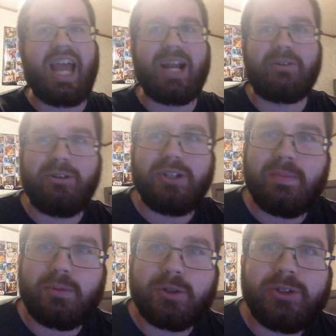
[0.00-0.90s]
gag reel
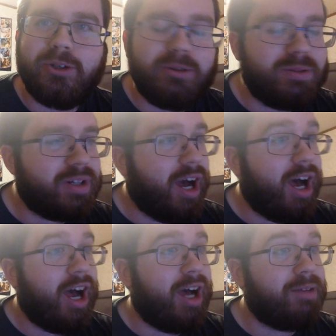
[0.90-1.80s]
number two.
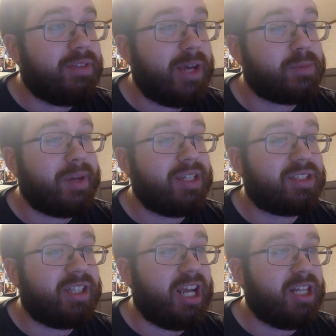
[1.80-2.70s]
Uh, that was
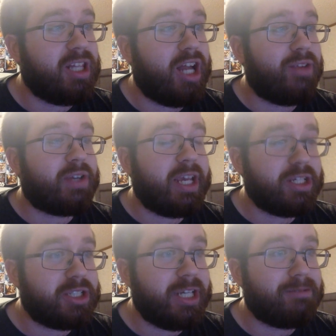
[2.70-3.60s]
basically a lot of
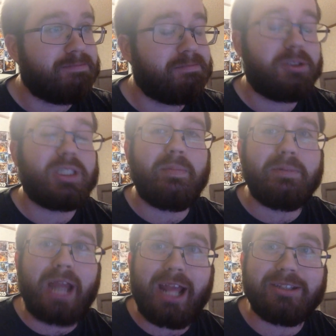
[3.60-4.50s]
kissing,
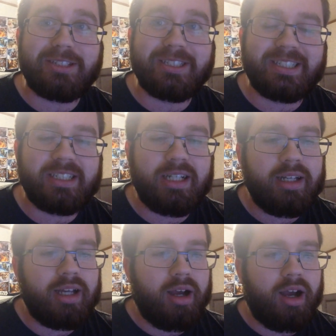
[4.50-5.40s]
some dancing,
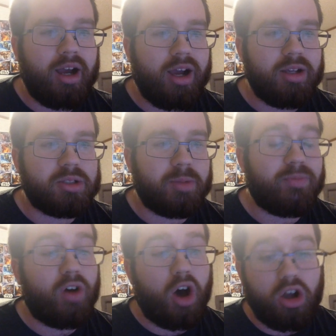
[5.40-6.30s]
uh,
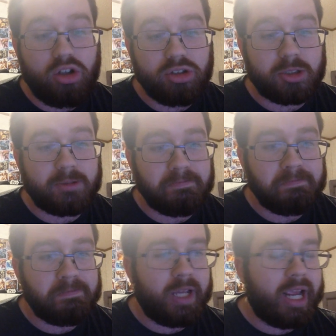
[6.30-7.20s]
some falls,
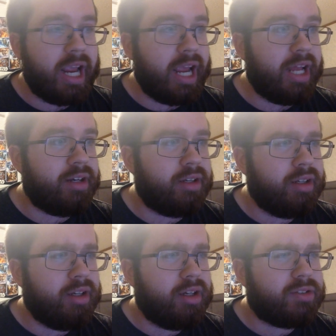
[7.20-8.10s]
and
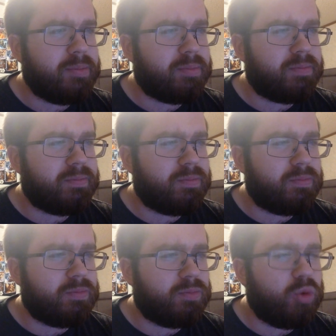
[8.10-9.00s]
some
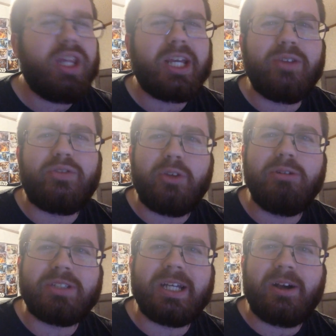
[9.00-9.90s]
really
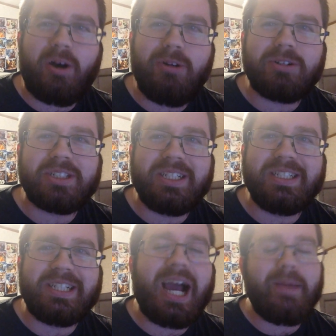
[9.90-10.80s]
confusing Hulk
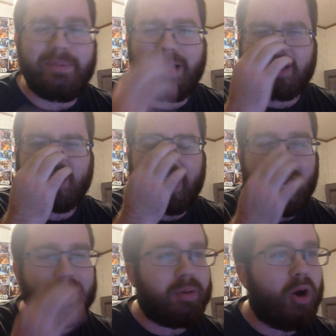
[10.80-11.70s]
CGI bits.
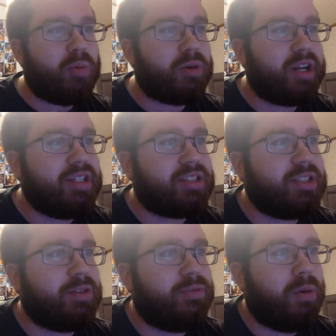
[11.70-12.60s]
That part where he's
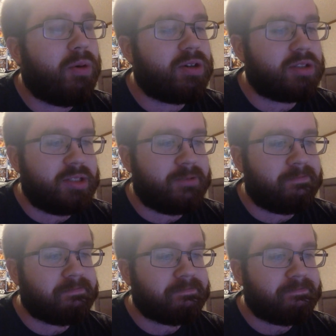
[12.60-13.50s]
in the forest and